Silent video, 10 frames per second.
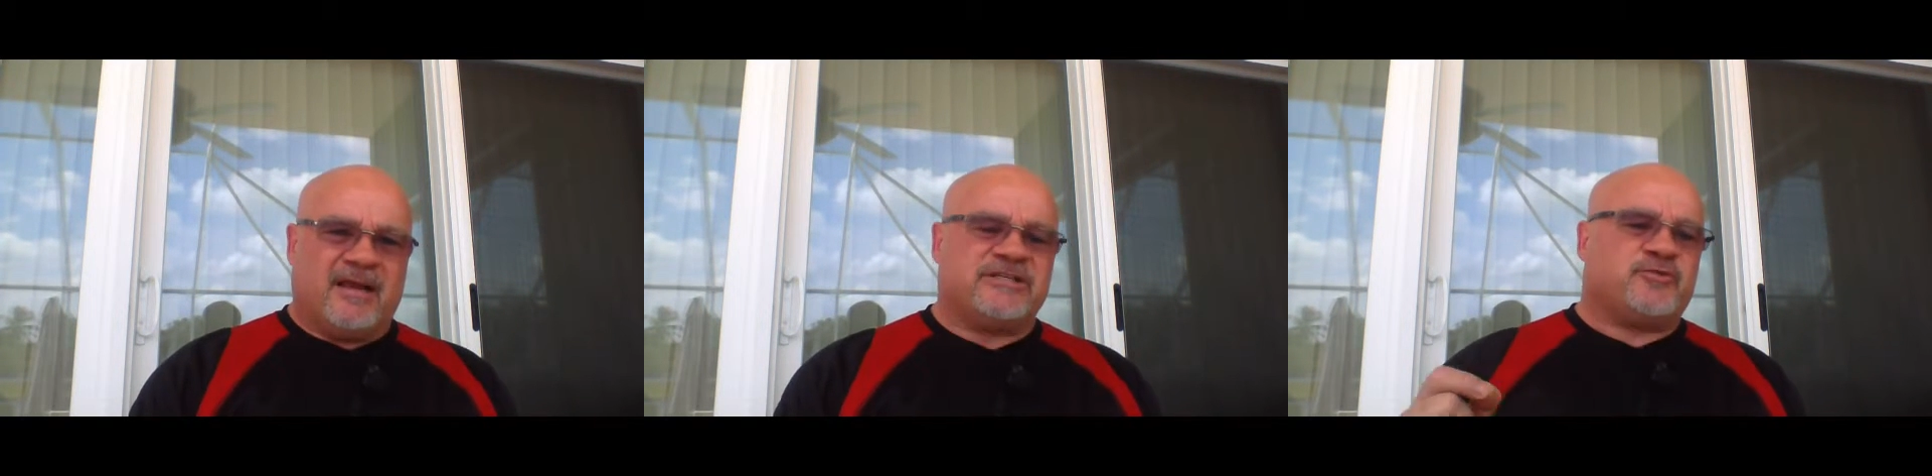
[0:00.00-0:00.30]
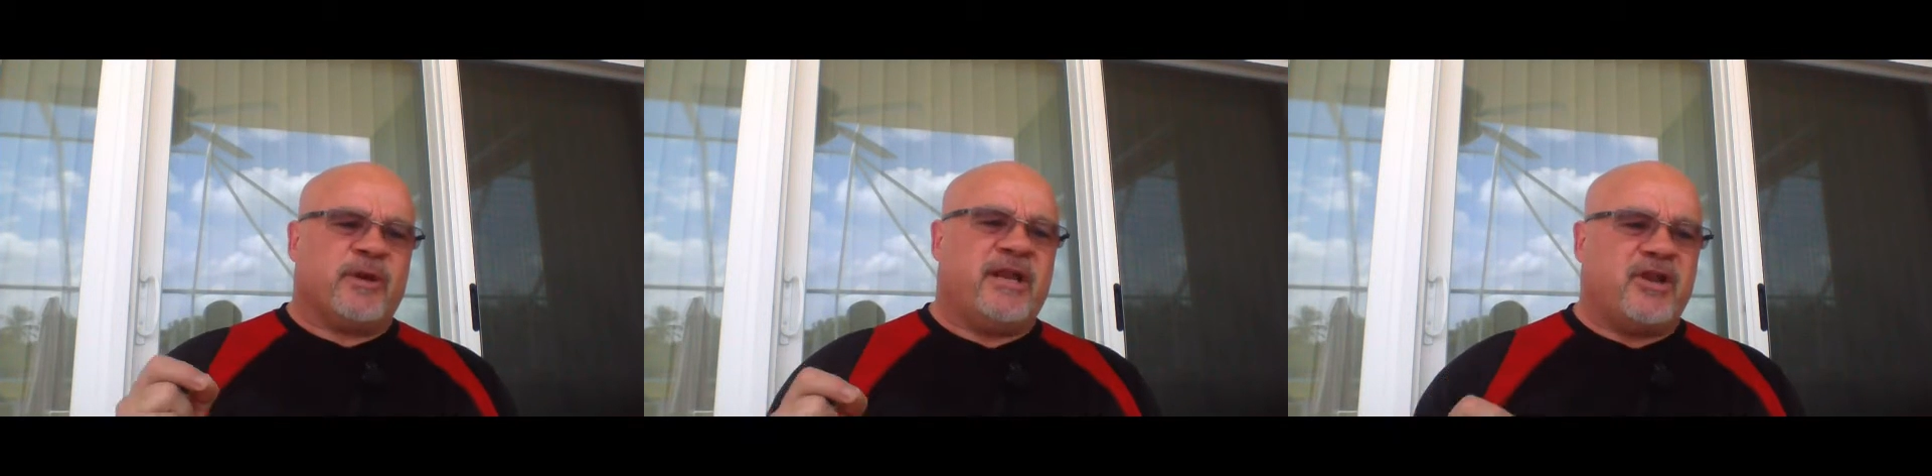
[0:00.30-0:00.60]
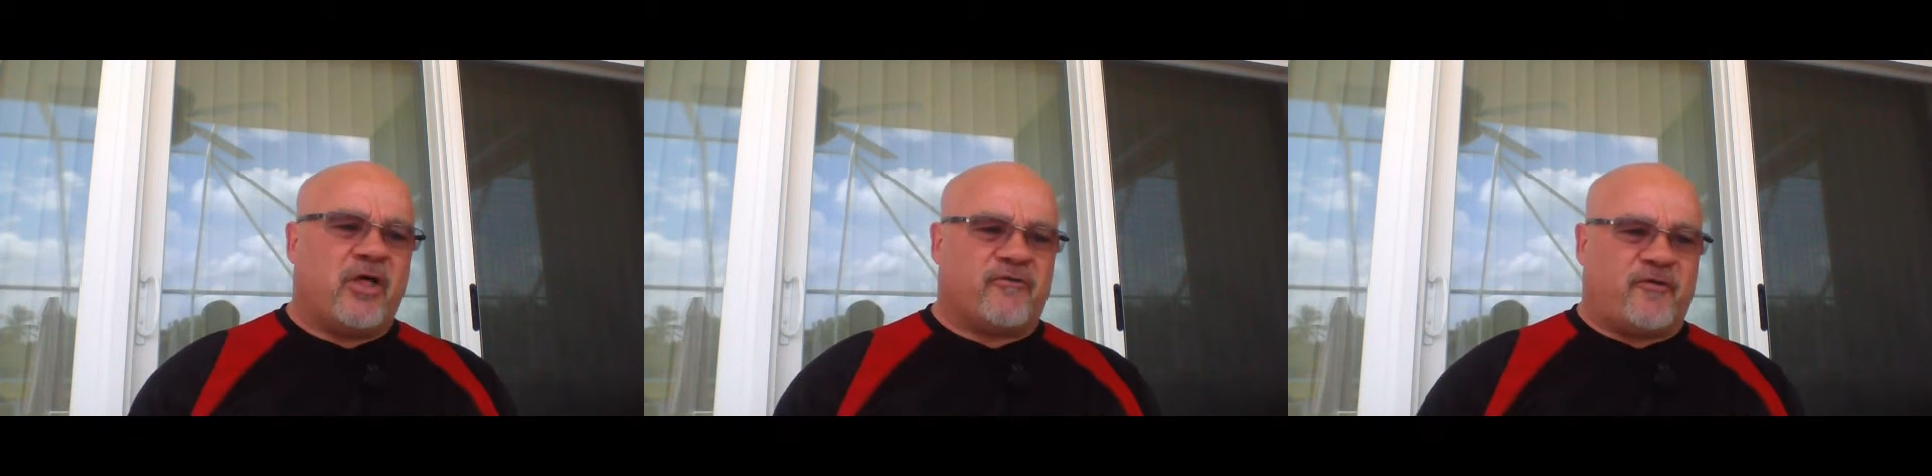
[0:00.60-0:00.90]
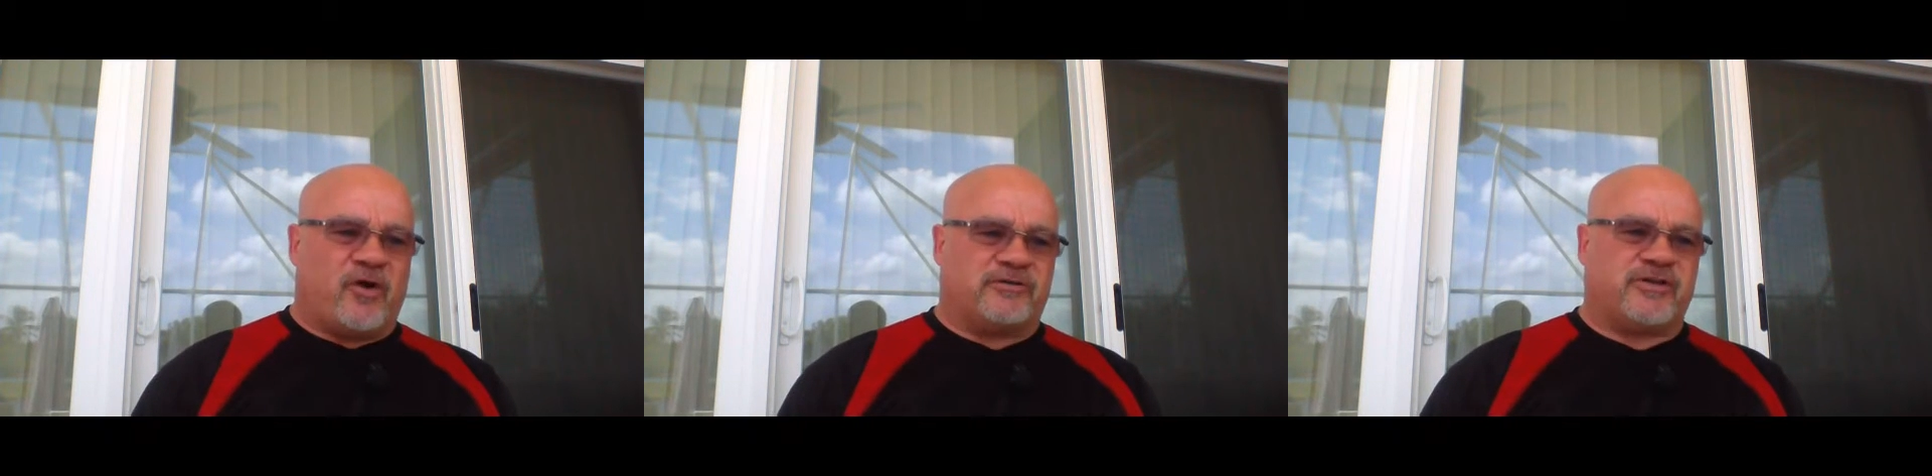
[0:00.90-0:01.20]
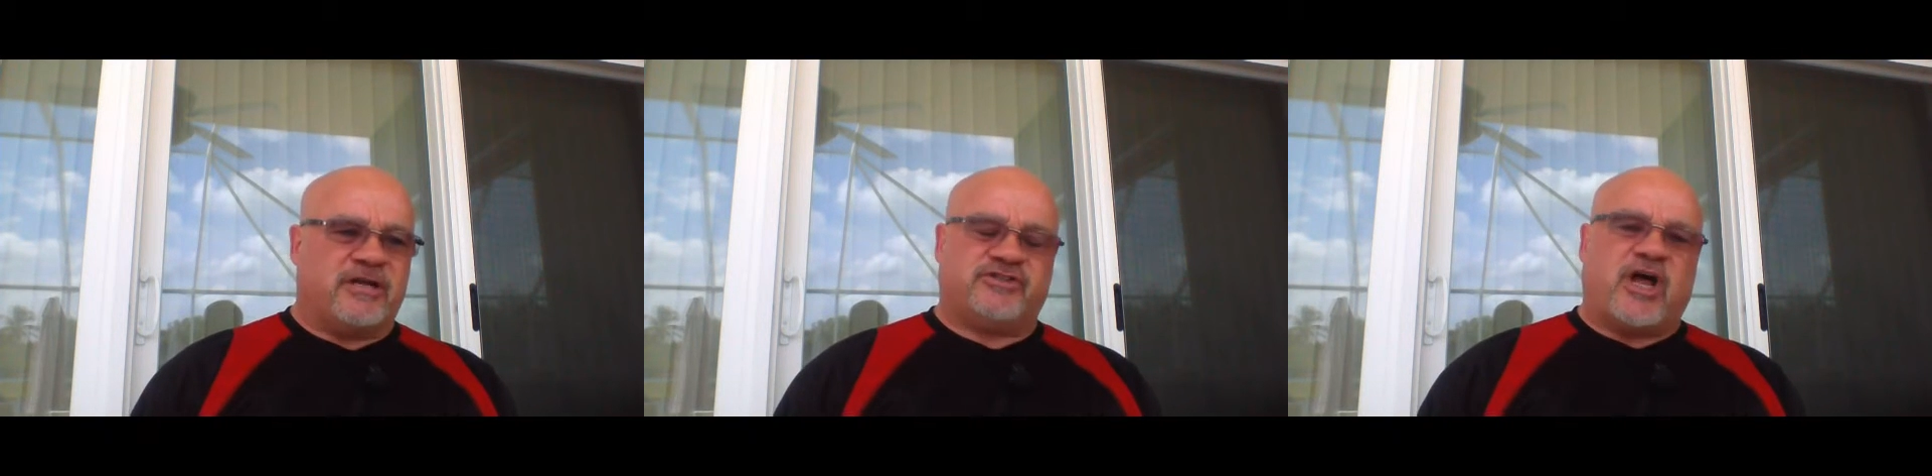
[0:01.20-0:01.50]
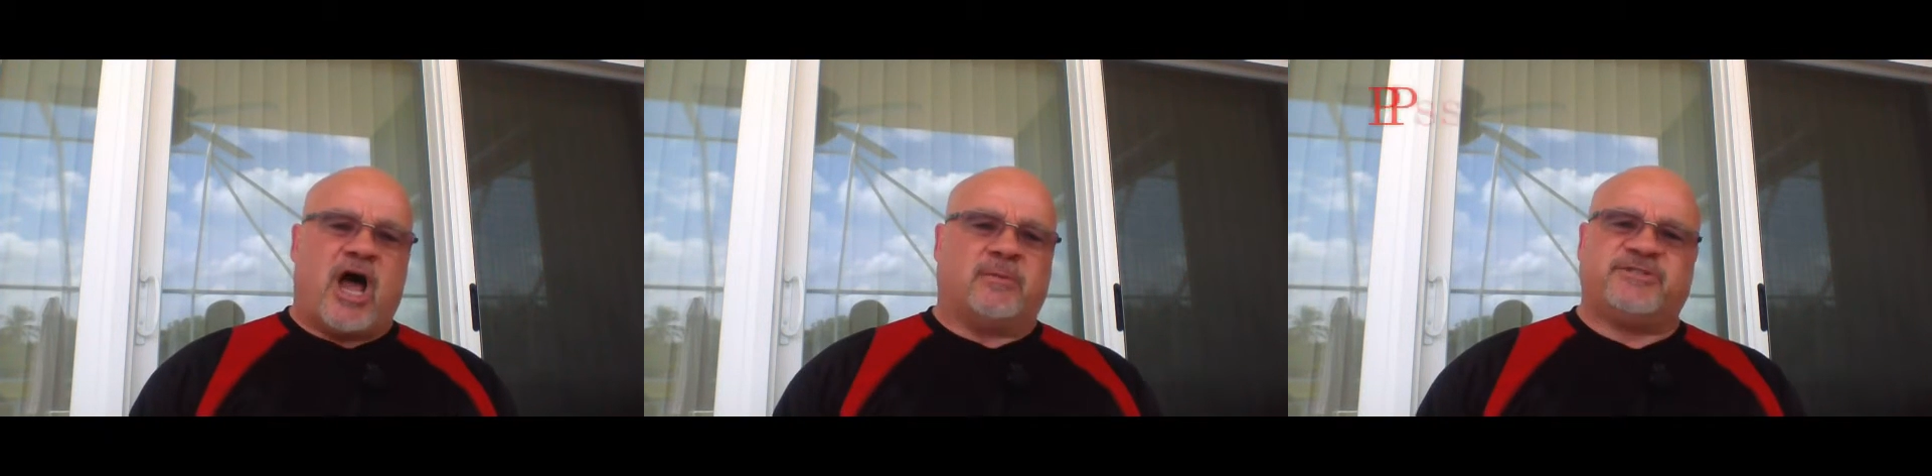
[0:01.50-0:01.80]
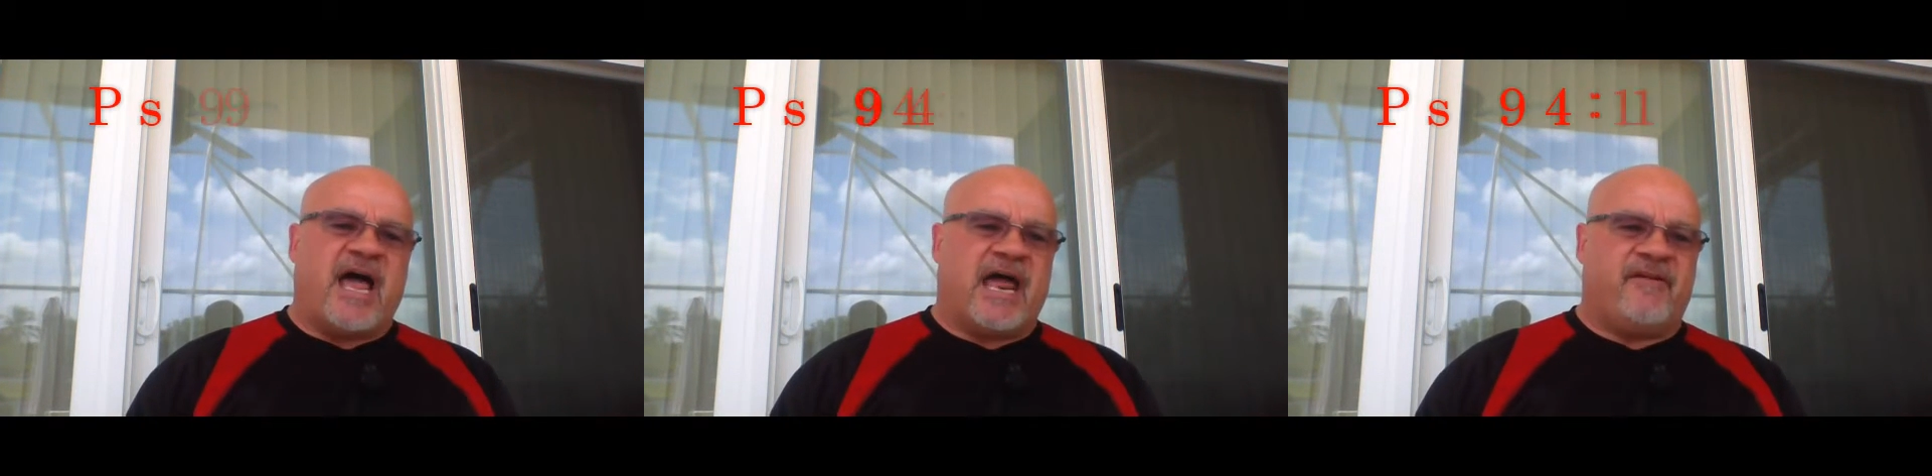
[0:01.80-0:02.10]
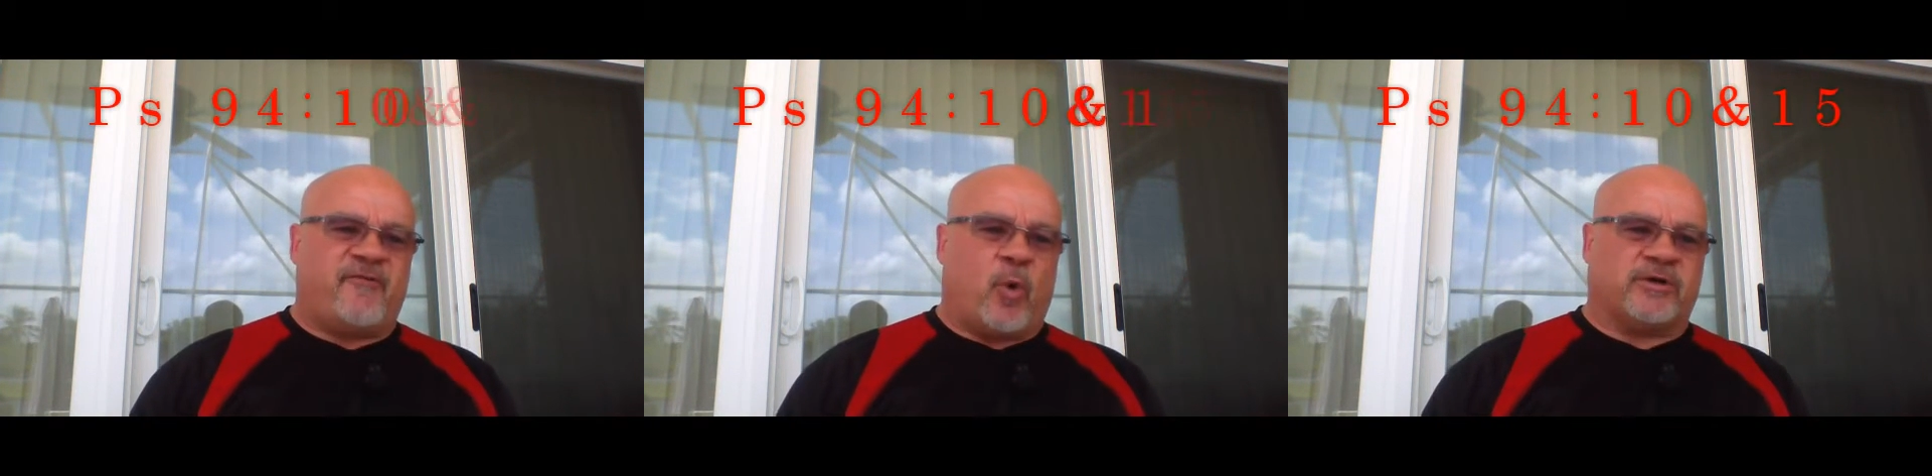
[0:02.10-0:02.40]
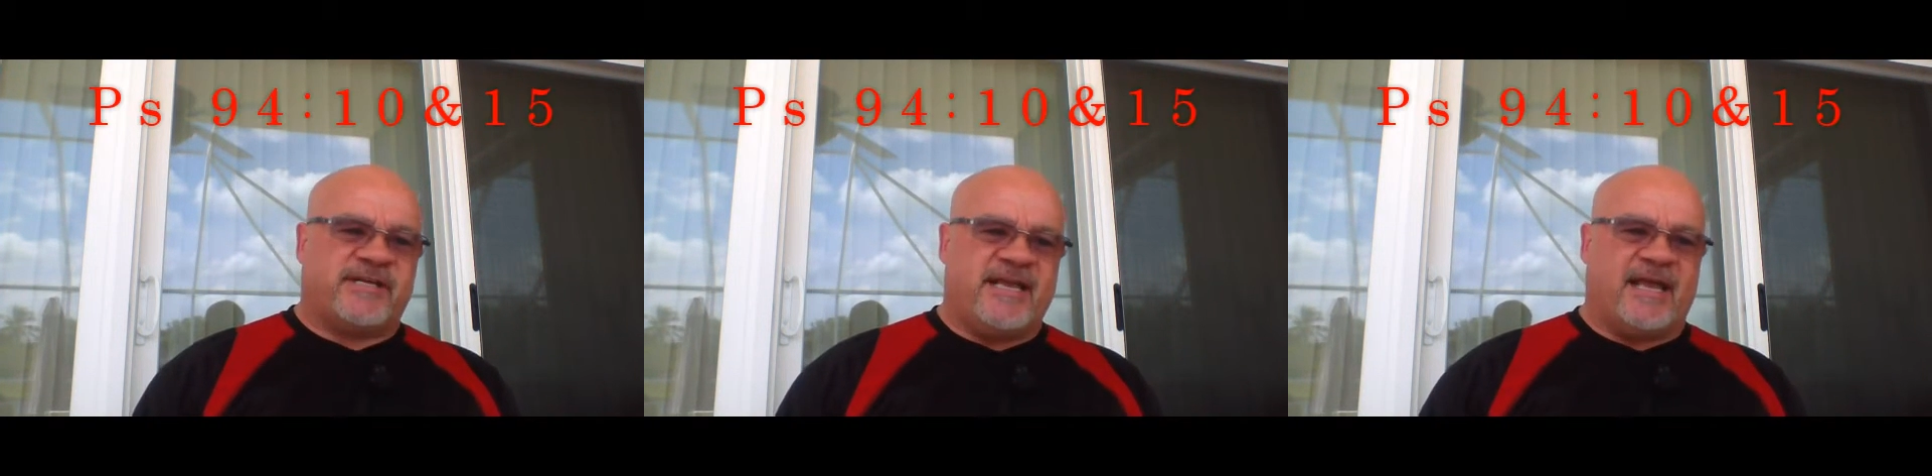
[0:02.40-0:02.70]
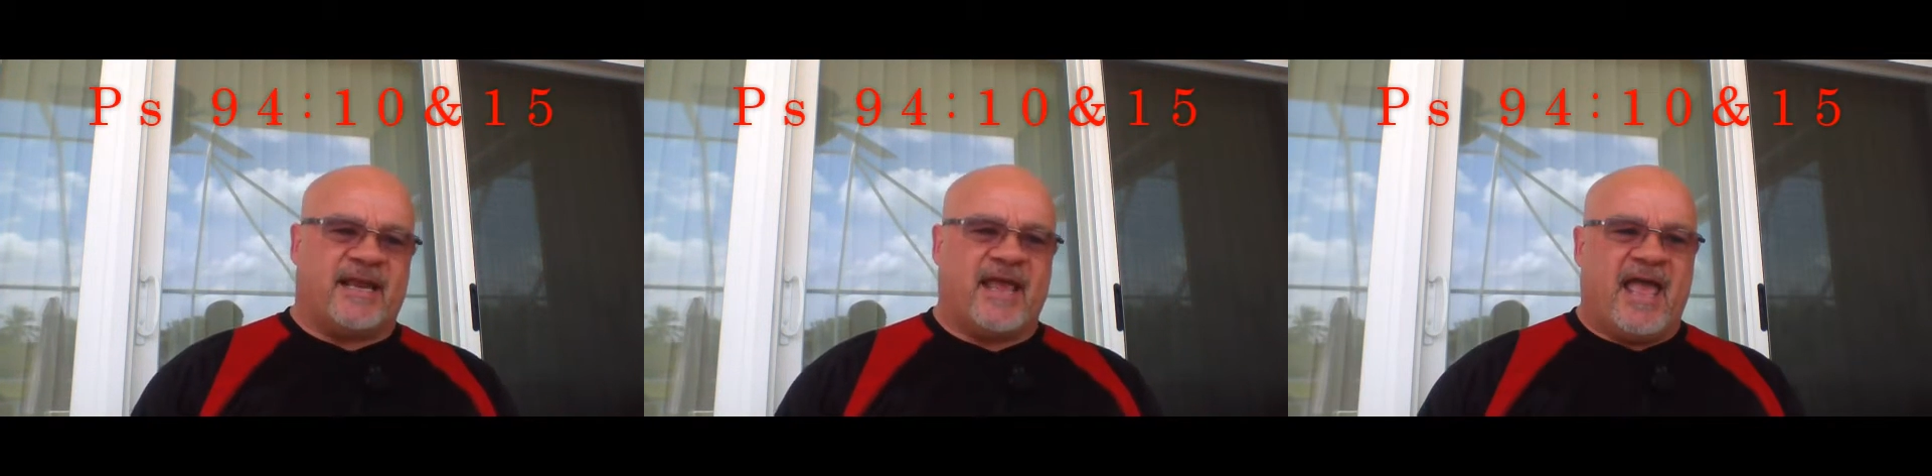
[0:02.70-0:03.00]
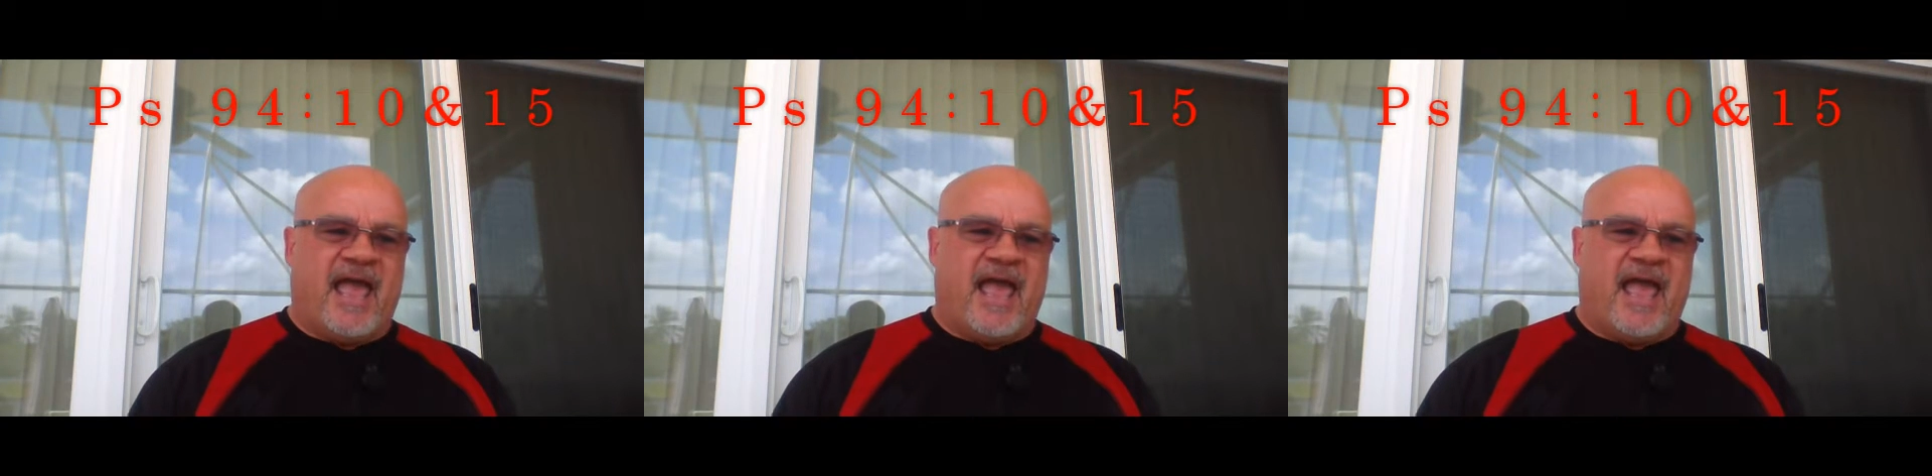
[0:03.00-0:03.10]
Let's read another verse. Psalms 94:10.